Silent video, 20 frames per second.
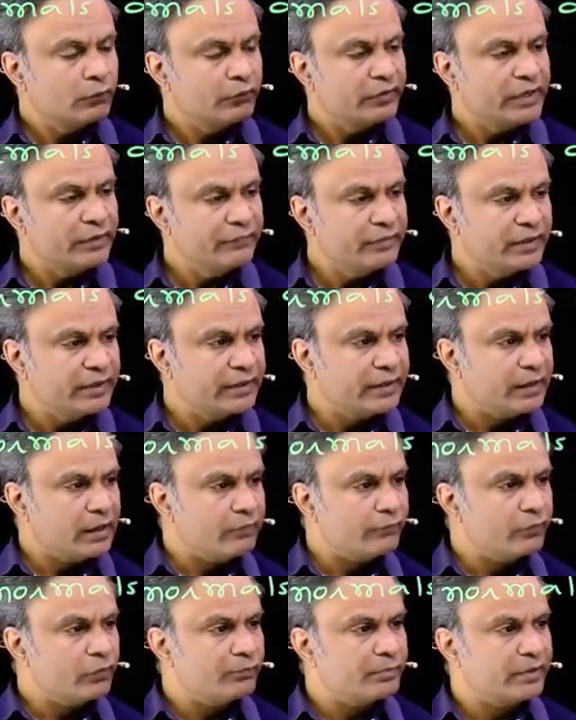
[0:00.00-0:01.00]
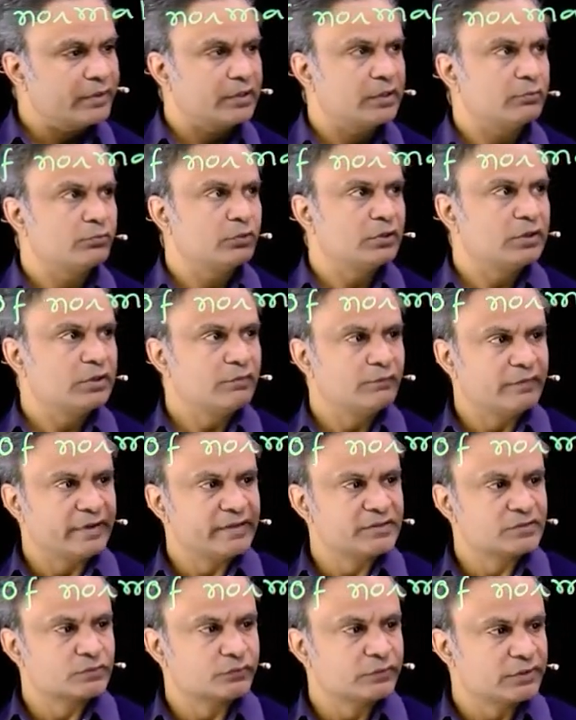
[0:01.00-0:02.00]
We have here graph of parabola
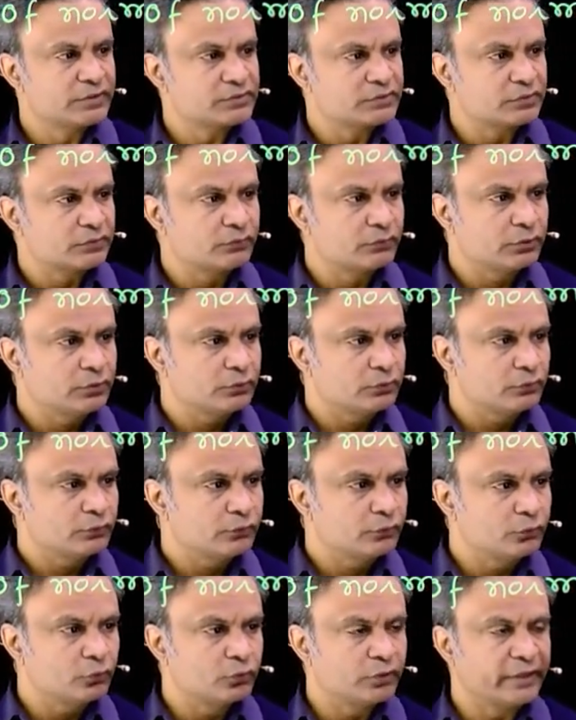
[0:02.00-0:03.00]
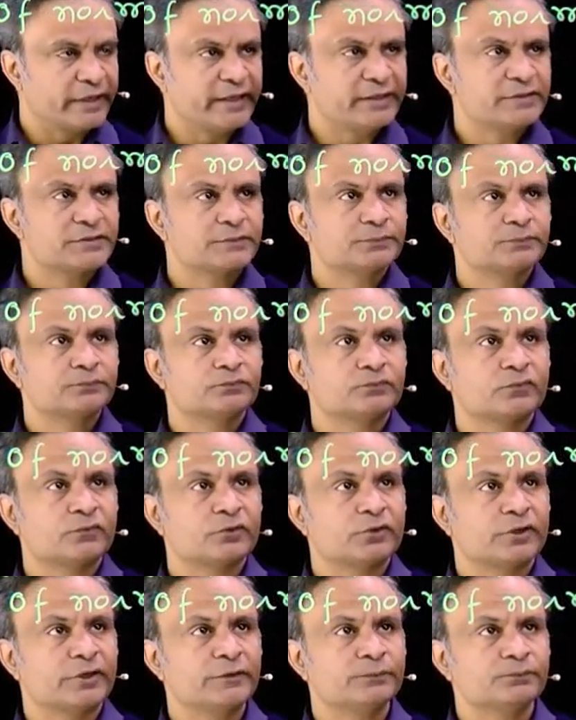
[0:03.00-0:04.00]
y square is equal to four x.
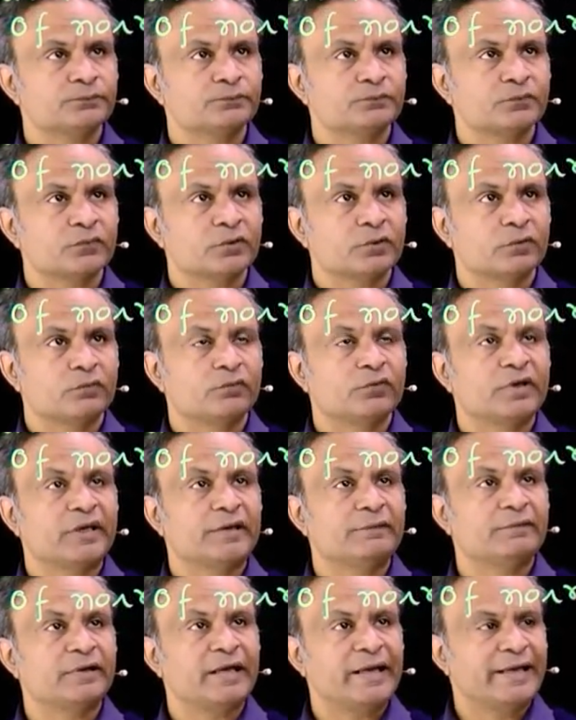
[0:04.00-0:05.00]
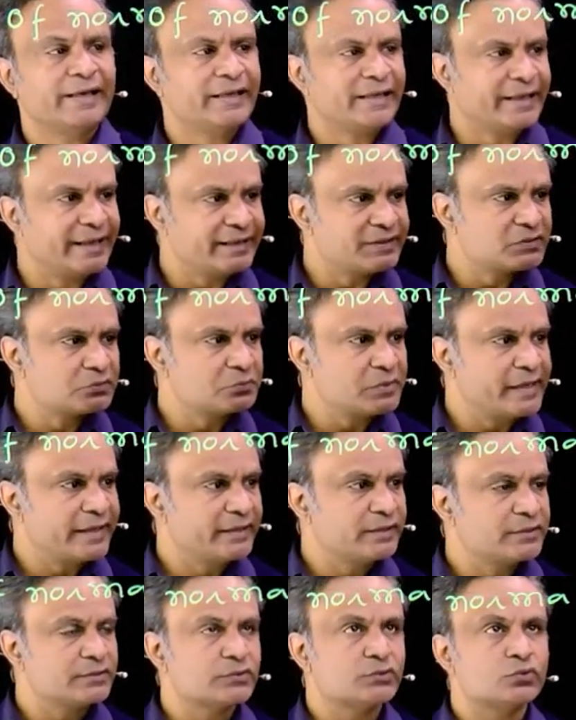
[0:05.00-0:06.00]
Okay, we have line x
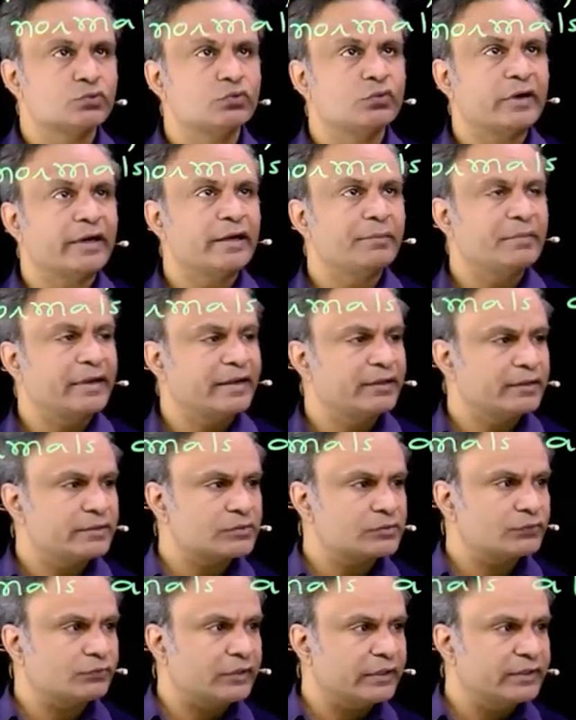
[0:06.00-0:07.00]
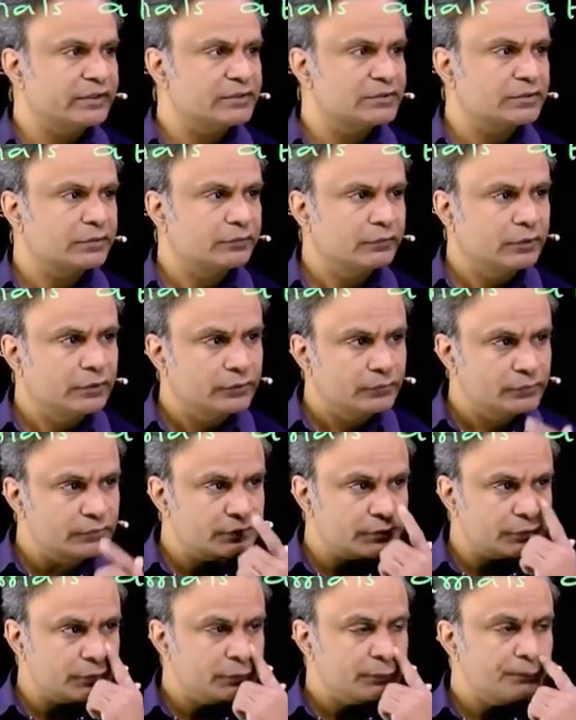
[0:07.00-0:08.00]
minus two y minus one is equal to
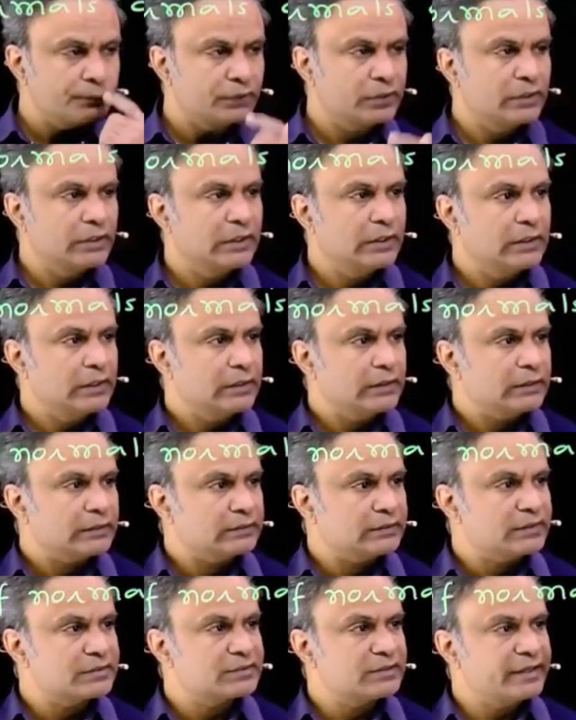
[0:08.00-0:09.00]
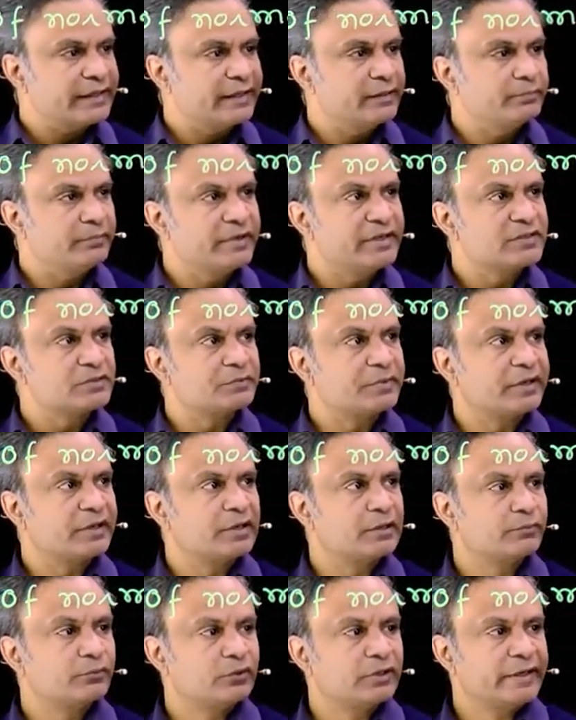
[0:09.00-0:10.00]
zero. This line meets
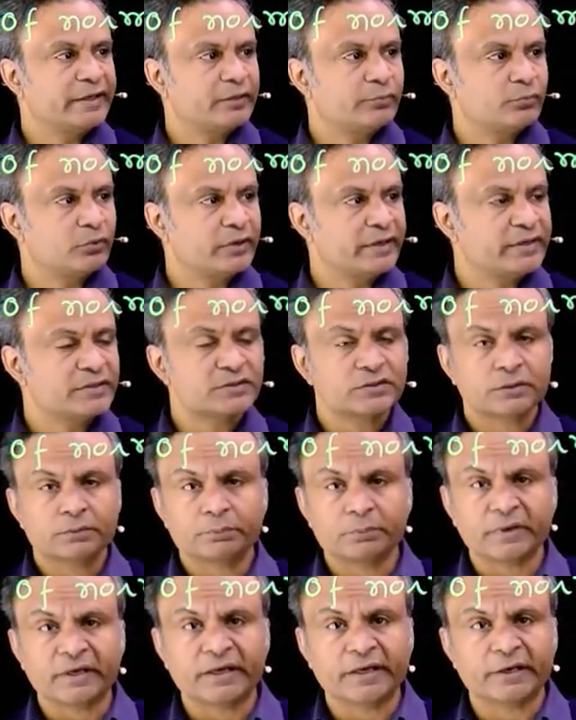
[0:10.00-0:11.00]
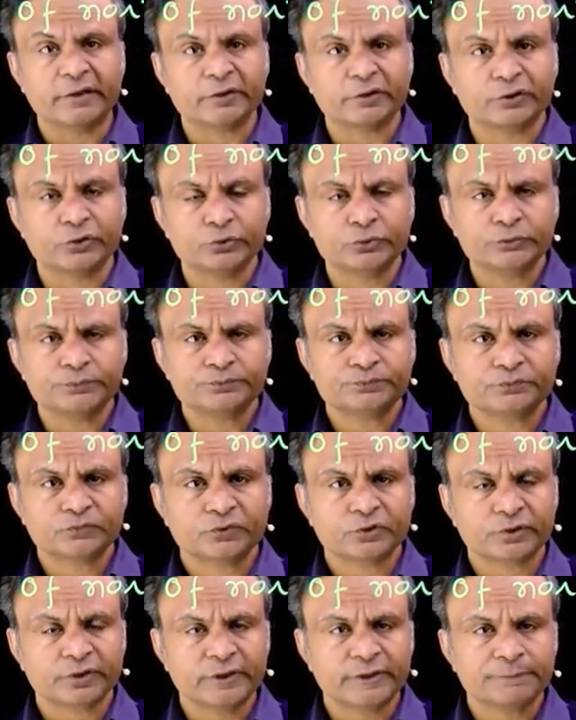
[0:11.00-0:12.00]
parabola at points P and Q.
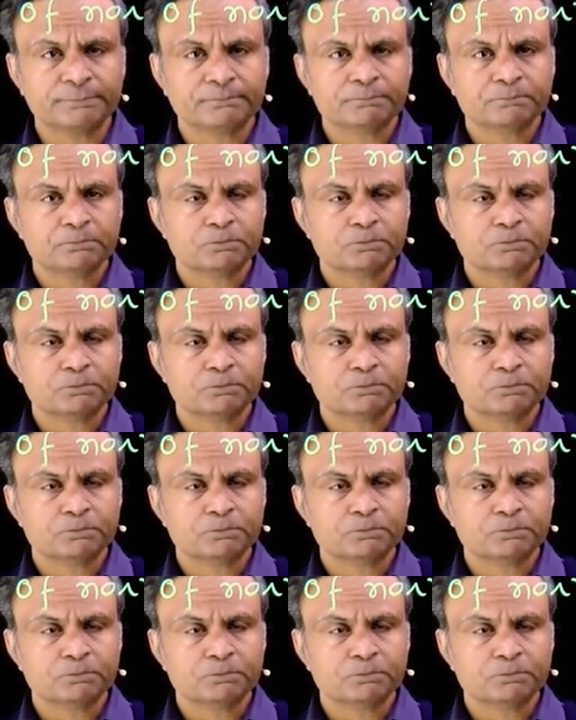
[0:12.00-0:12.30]
Okay.